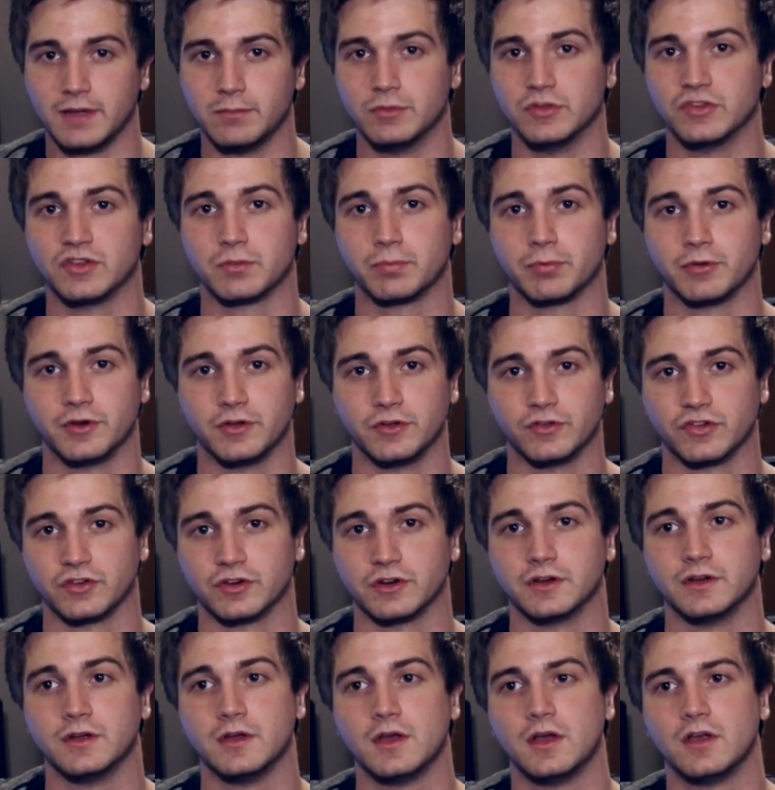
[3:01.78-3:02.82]
music
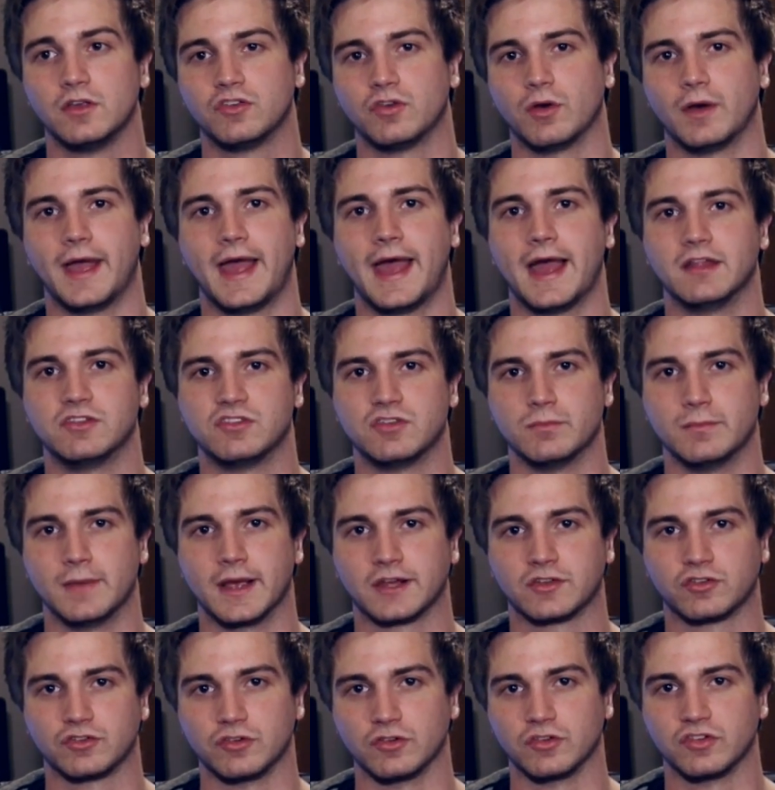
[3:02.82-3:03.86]
producer. So I had some
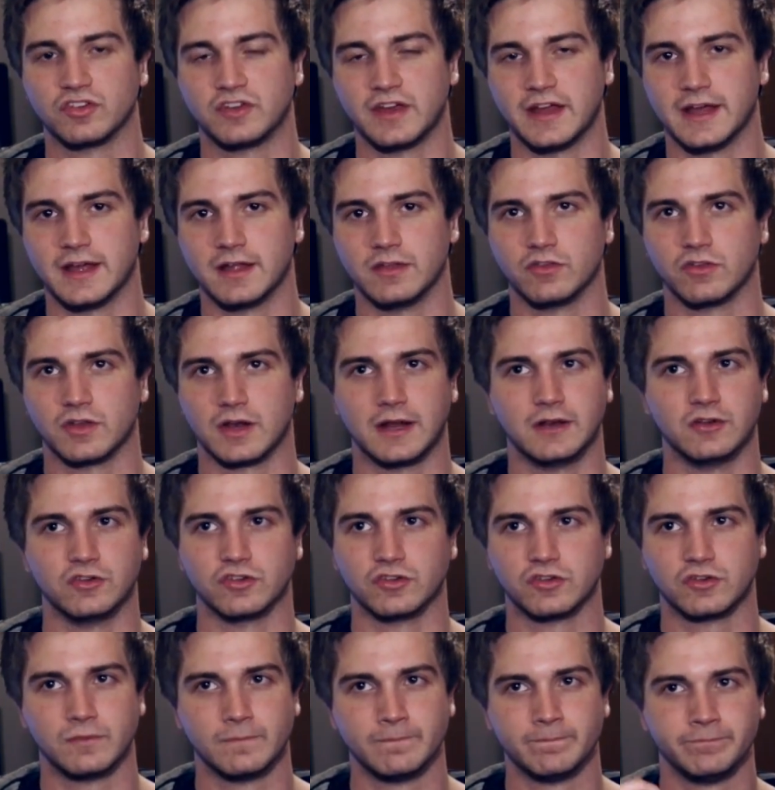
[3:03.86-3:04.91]
extra stands, and I
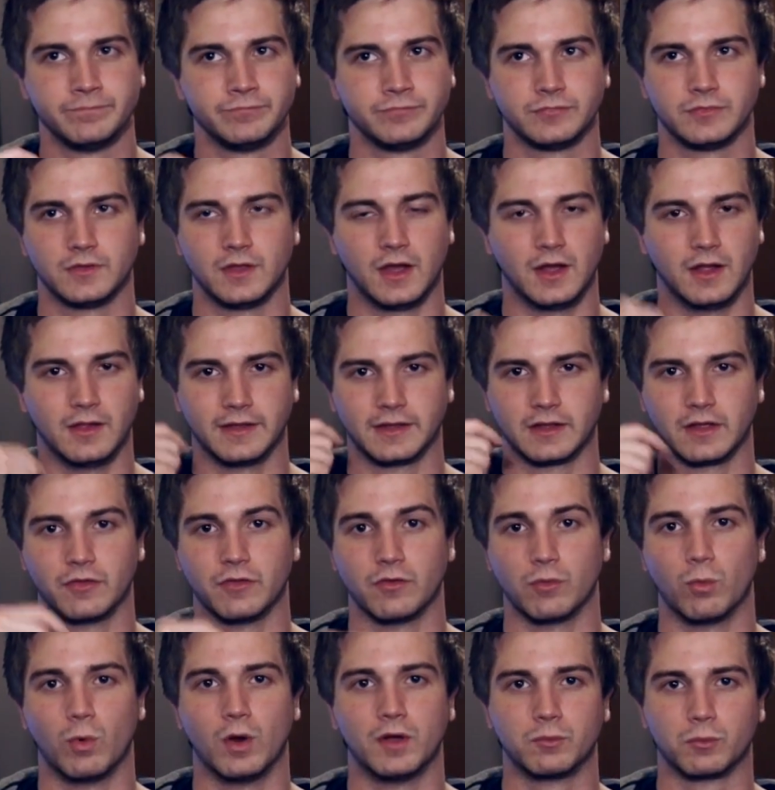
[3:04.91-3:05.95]
just like on
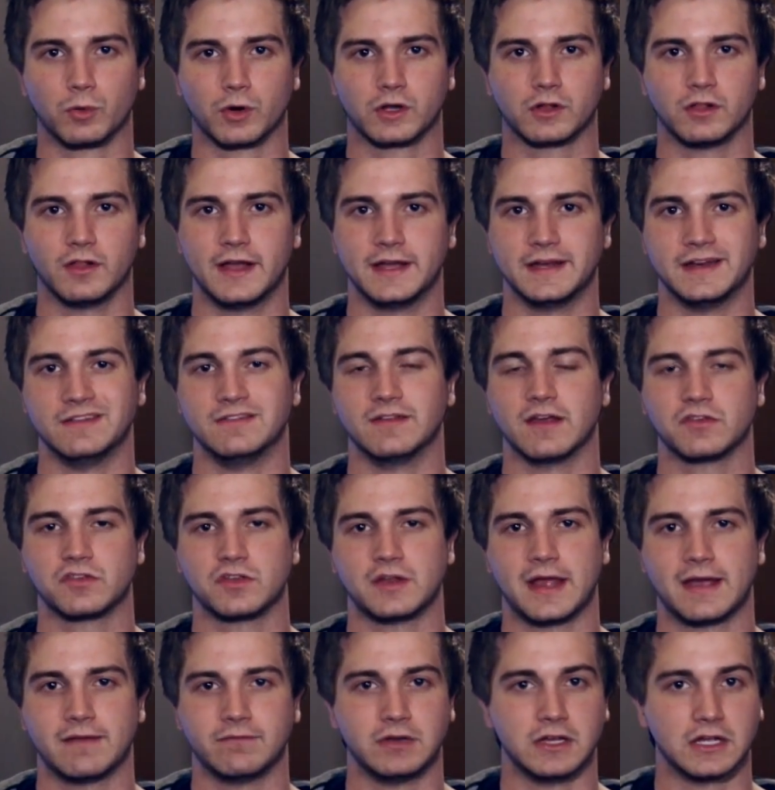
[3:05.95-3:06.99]
the one work light, it doesn't
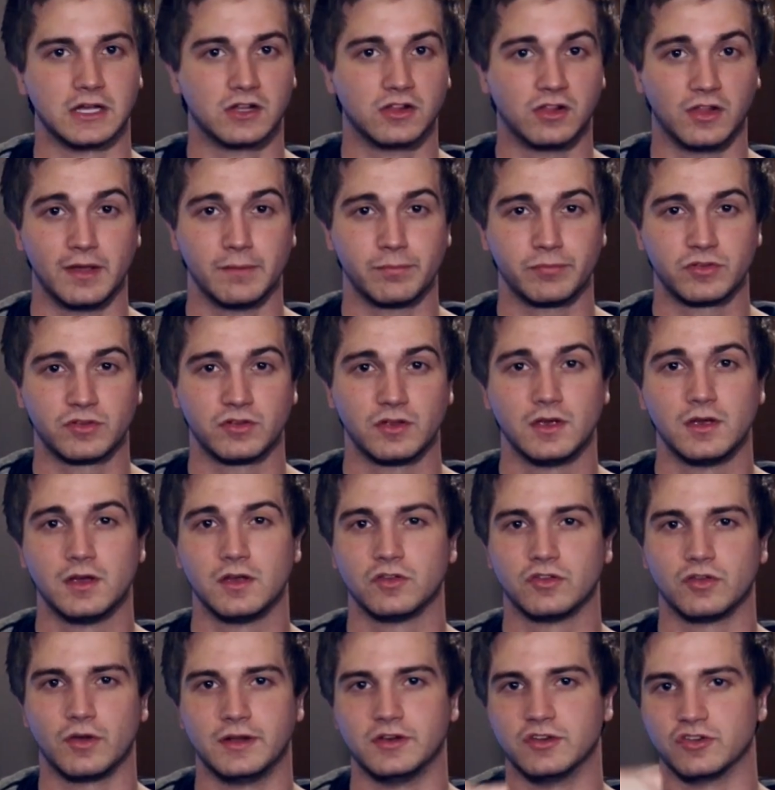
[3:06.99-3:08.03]
have any clips,
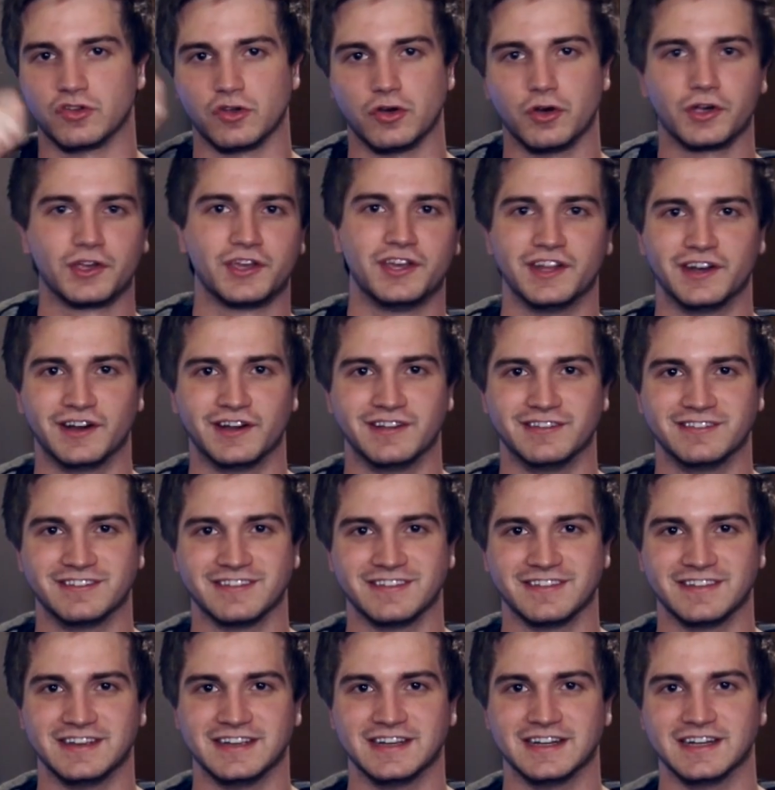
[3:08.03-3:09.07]
so I just hook it onto
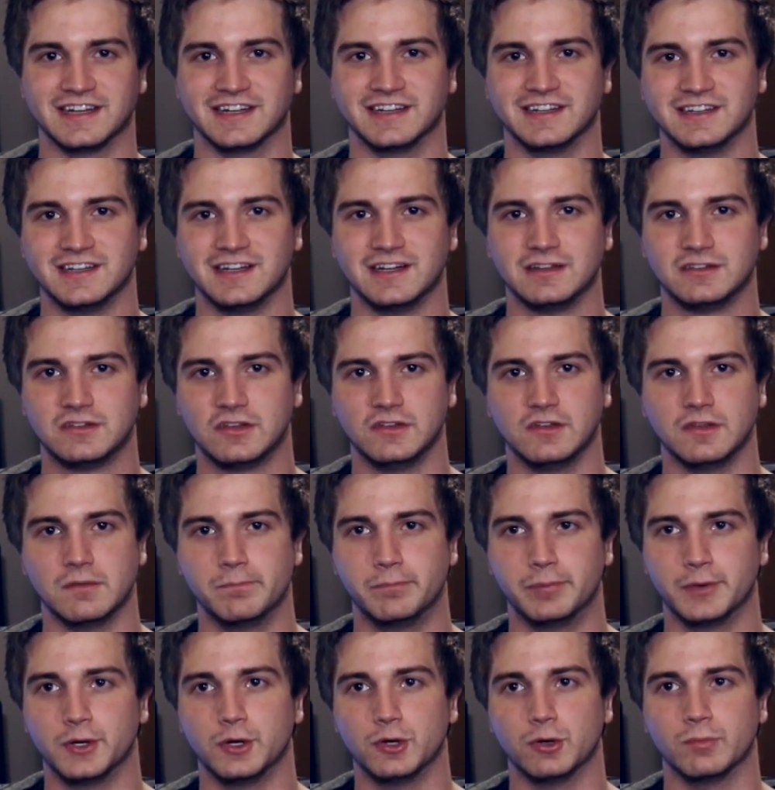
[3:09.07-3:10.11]
the to the
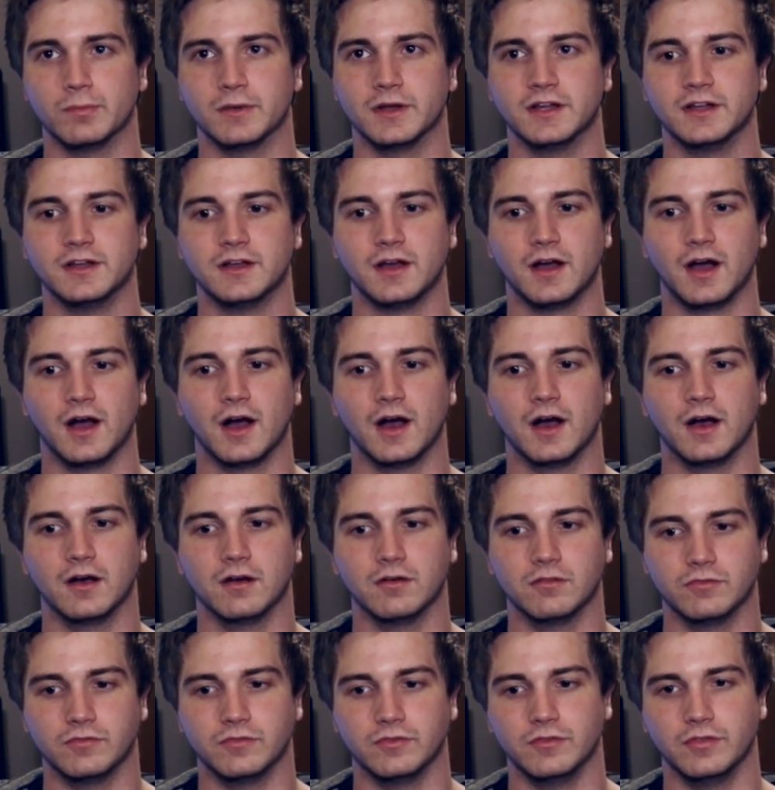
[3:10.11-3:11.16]
boom
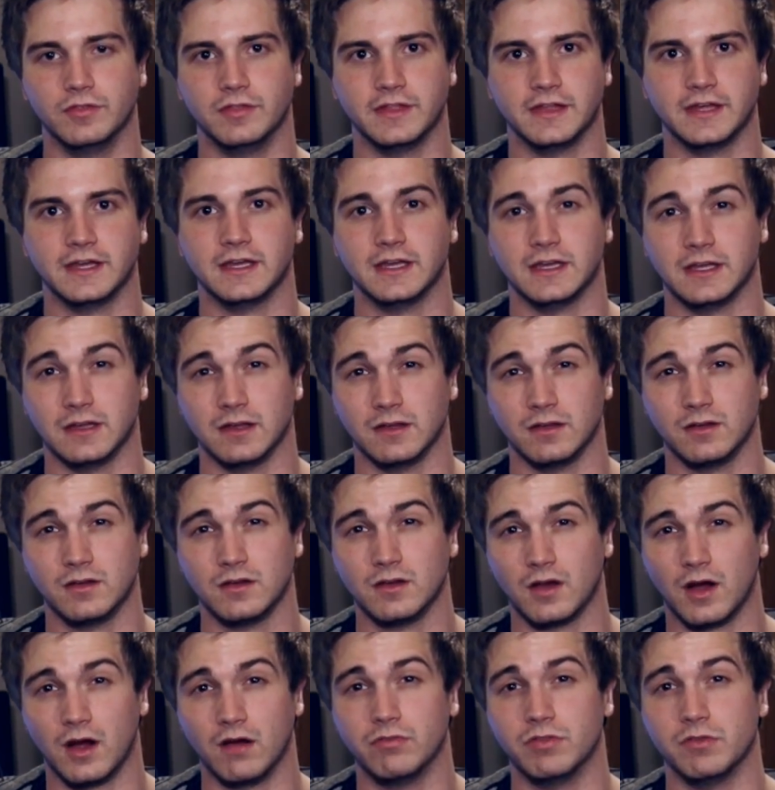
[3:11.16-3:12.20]
of the
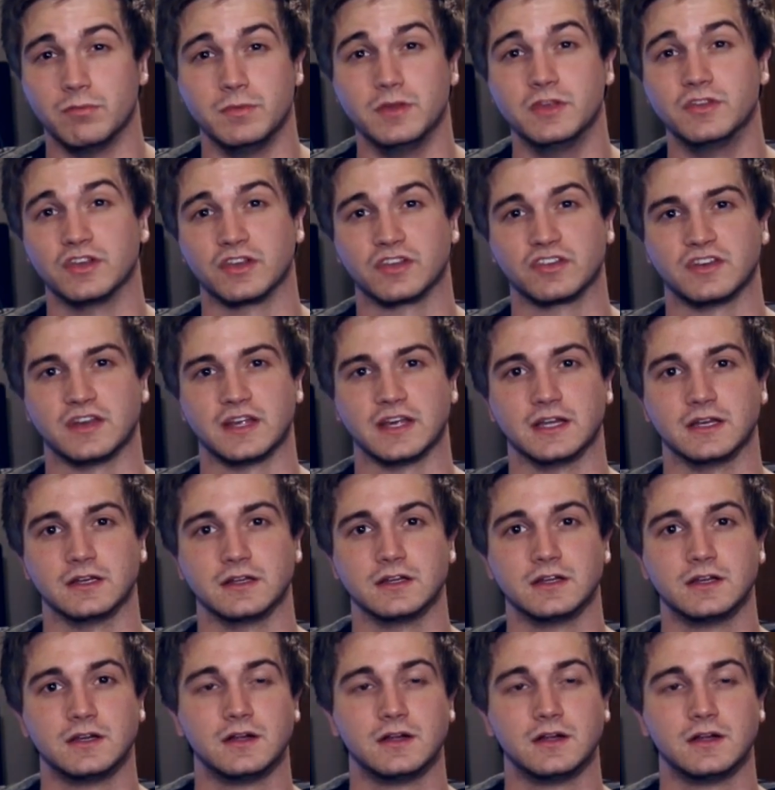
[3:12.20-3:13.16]
music stand.